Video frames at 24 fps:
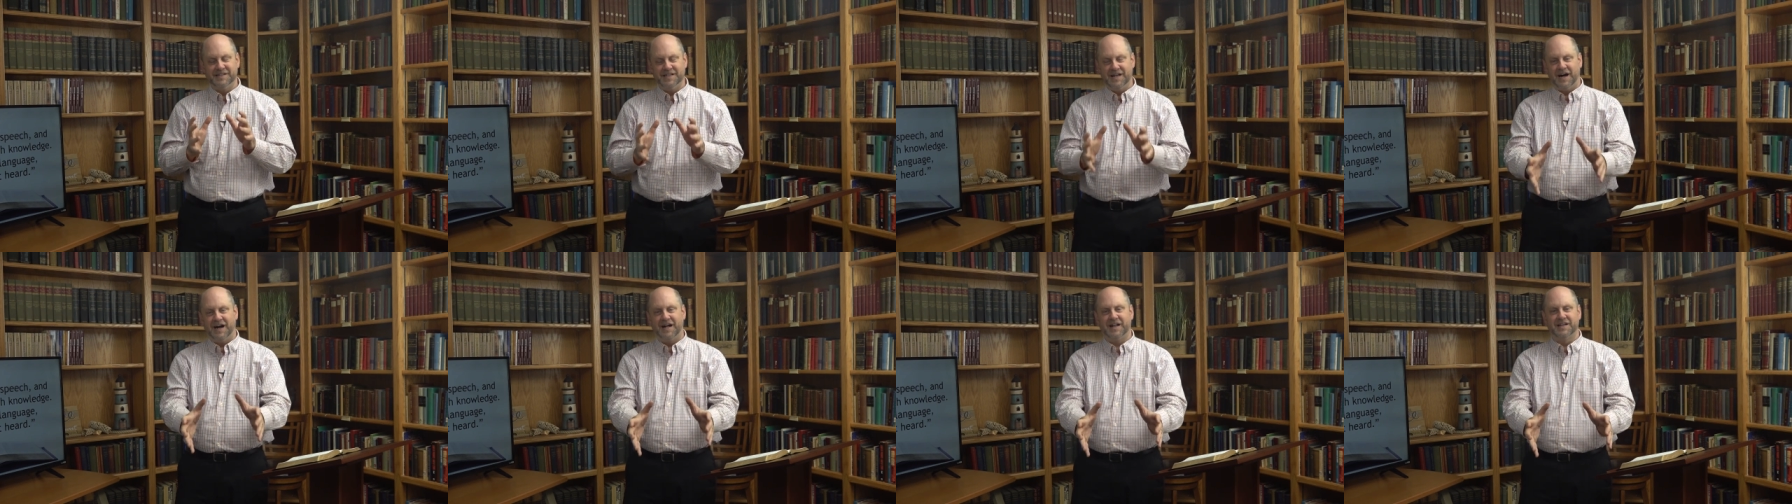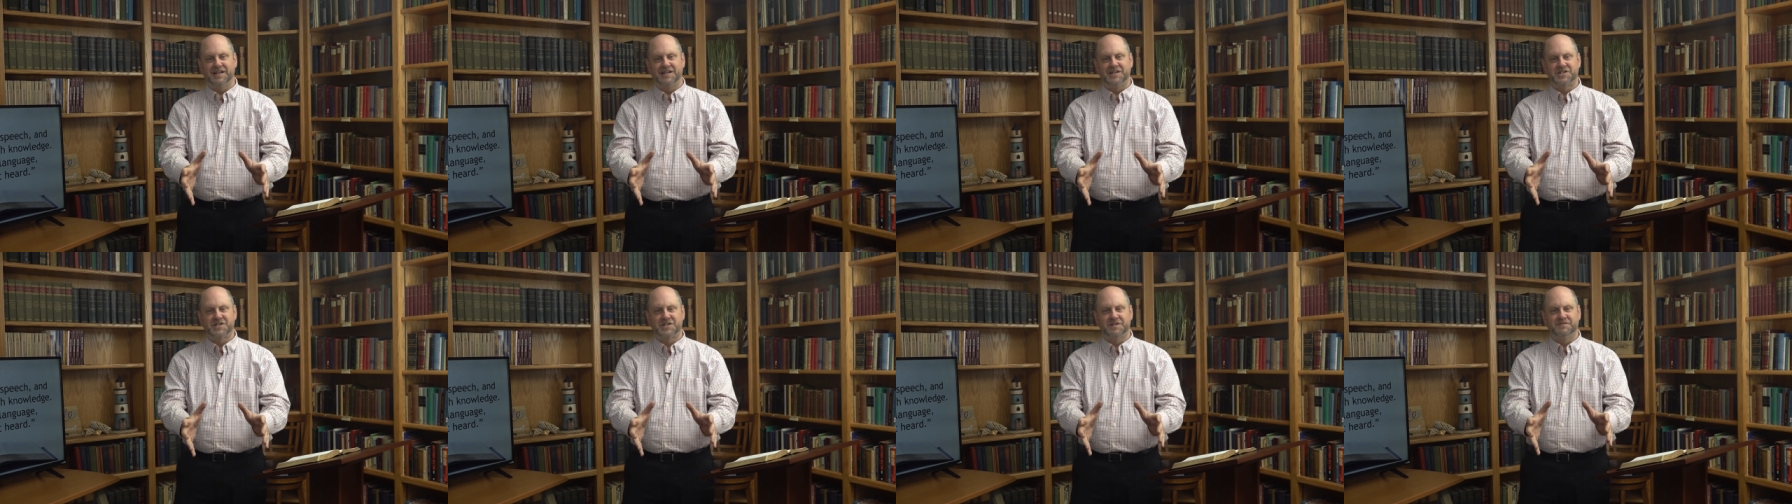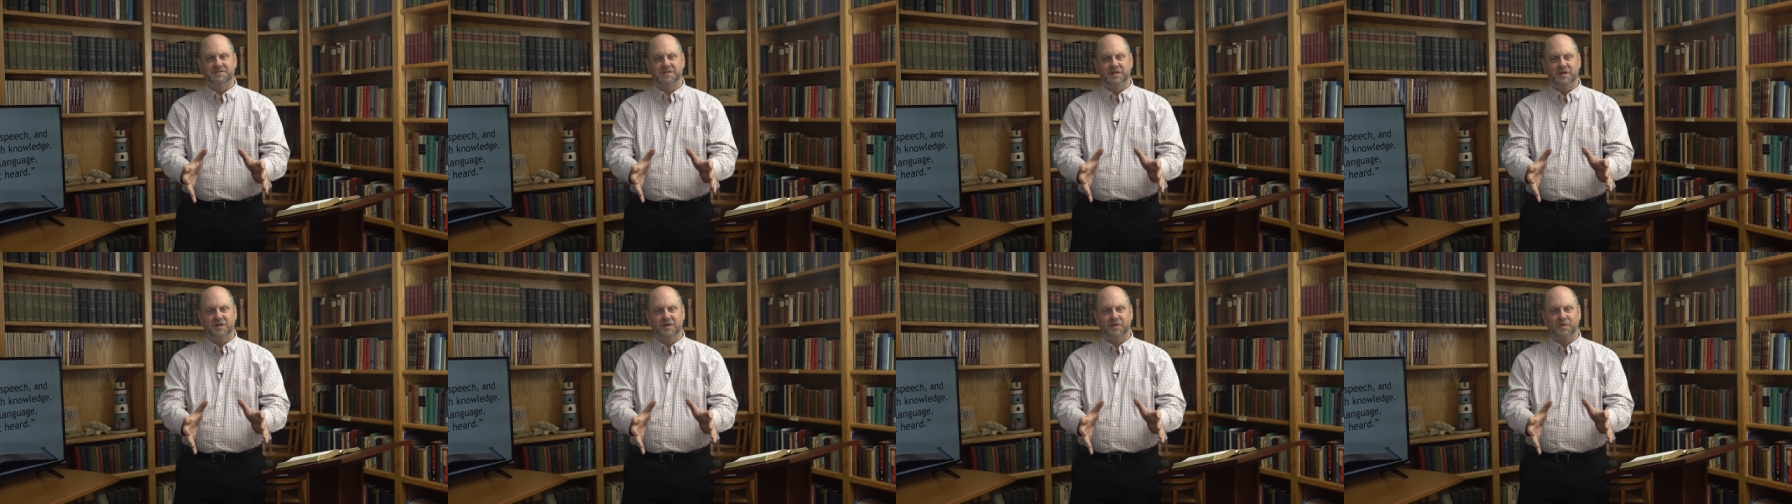knowledge
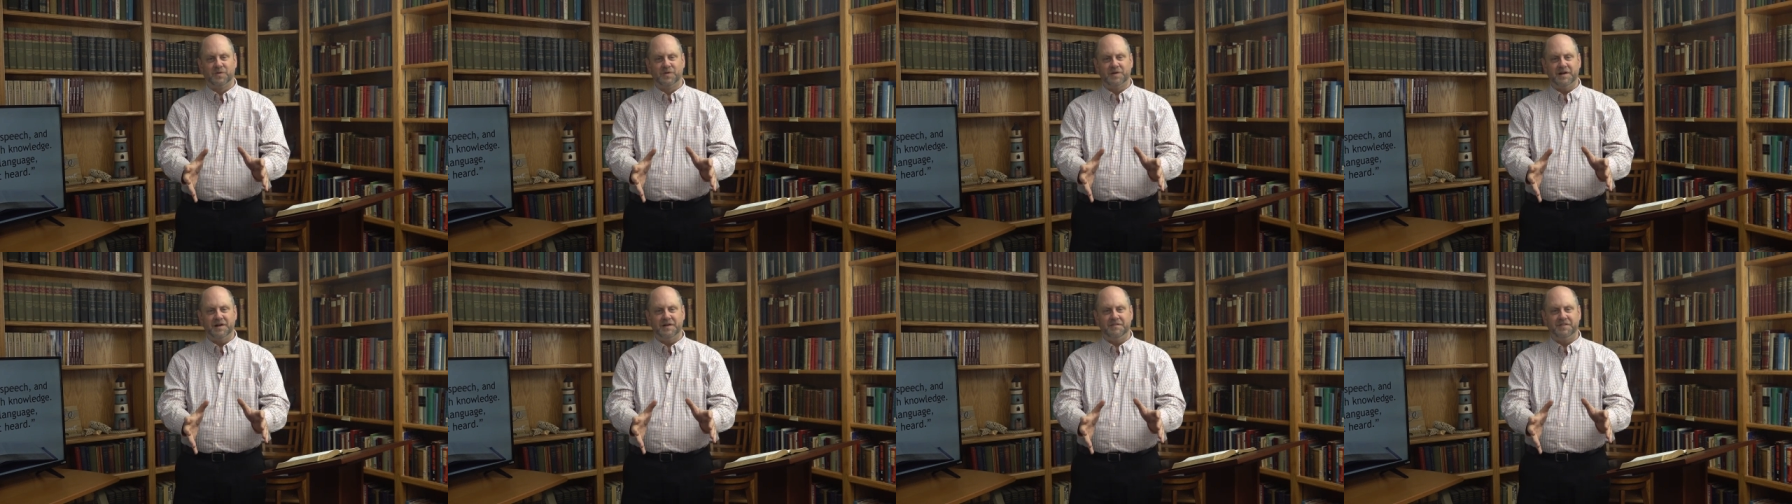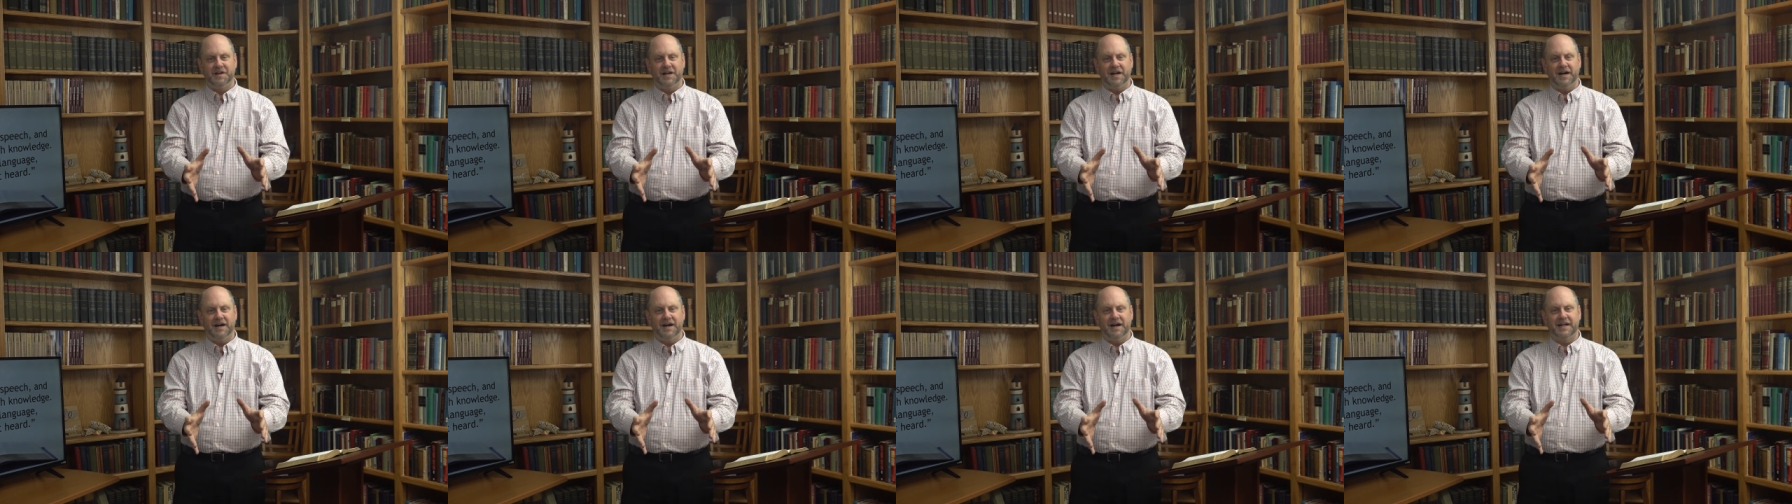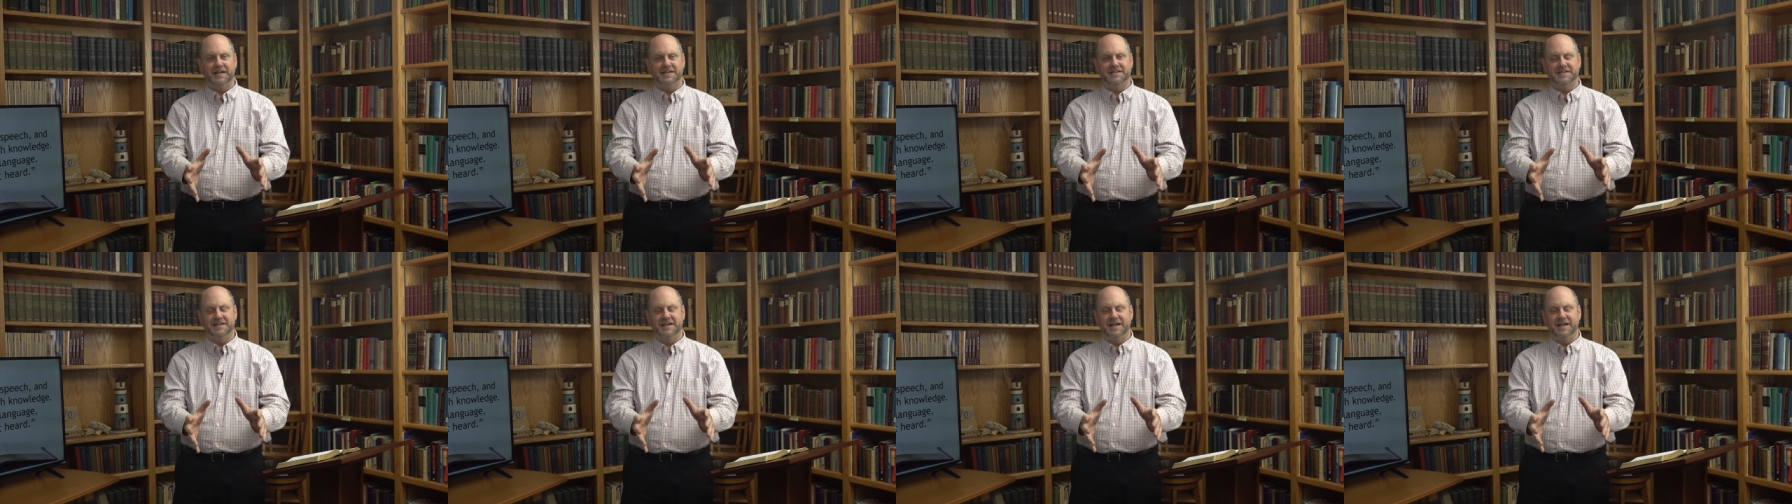of the glory of God